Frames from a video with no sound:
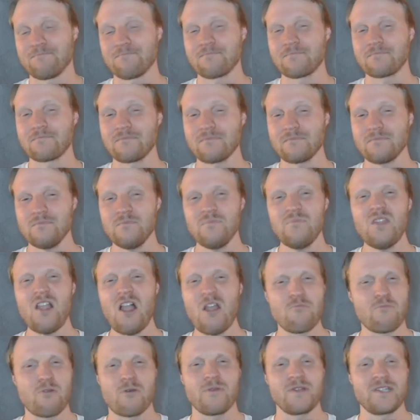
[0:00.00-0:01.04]
I'll
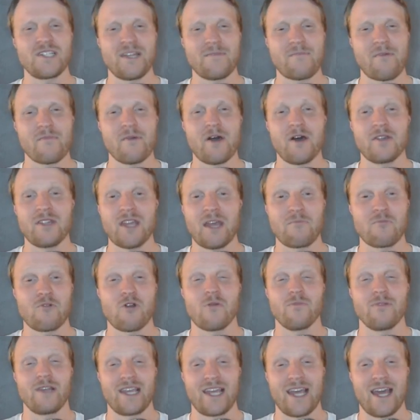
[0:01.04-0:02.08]
probably ship him out. I
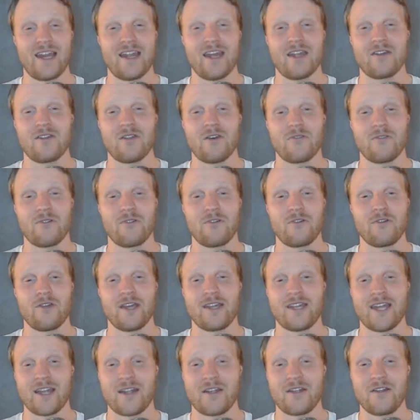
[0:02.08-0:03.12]
probably get another
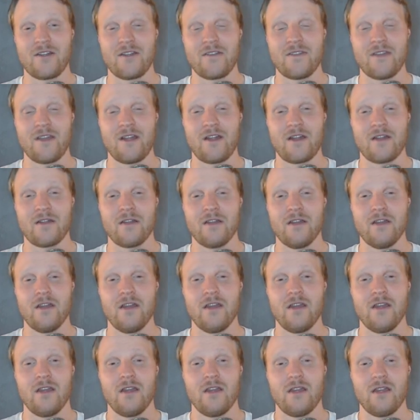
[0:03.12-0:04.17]
attacker in there.
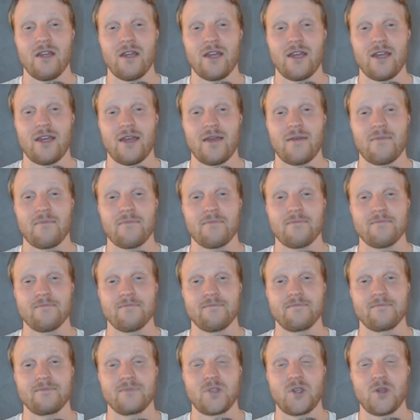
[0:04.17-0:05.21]

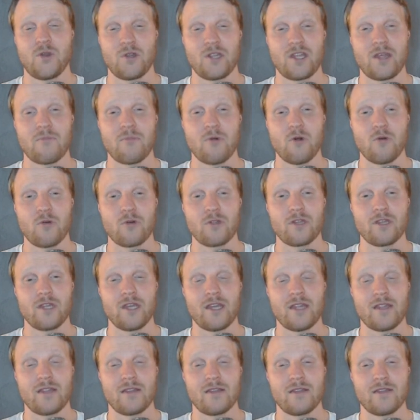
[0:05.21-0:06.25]
Could get Bowen
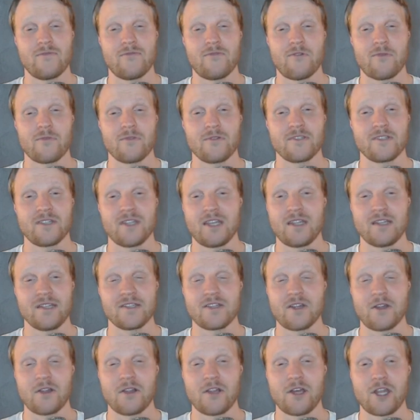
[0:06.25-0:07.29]
in in the
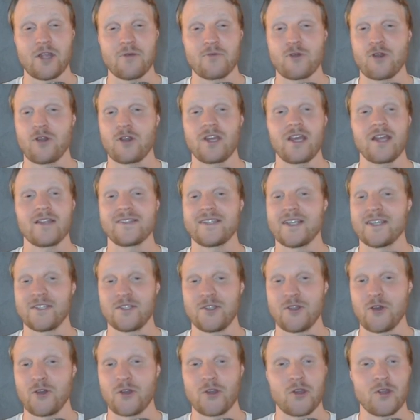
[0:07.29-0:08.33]
starting lineup, could get
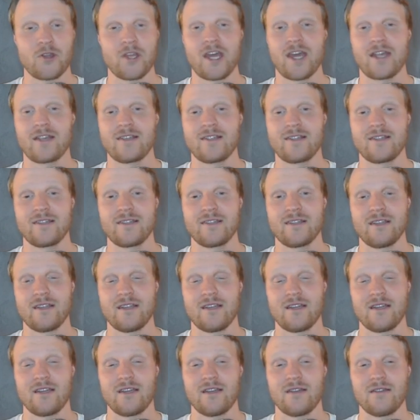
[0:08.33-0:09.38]
Sessegnon, could get
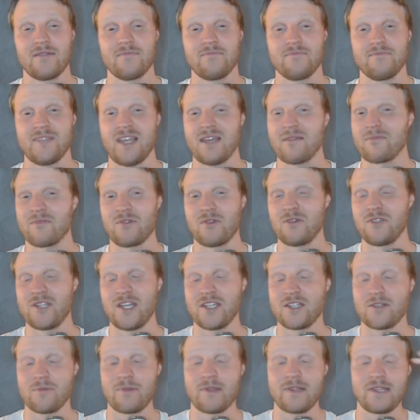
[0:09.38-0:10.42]
could
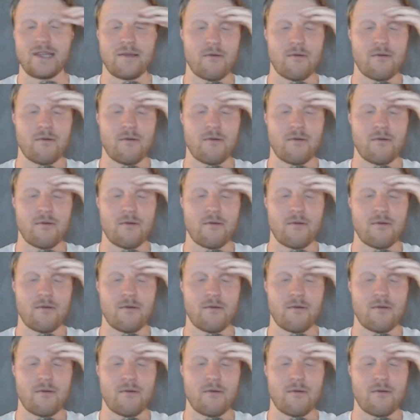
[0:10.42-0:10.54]
change up the team a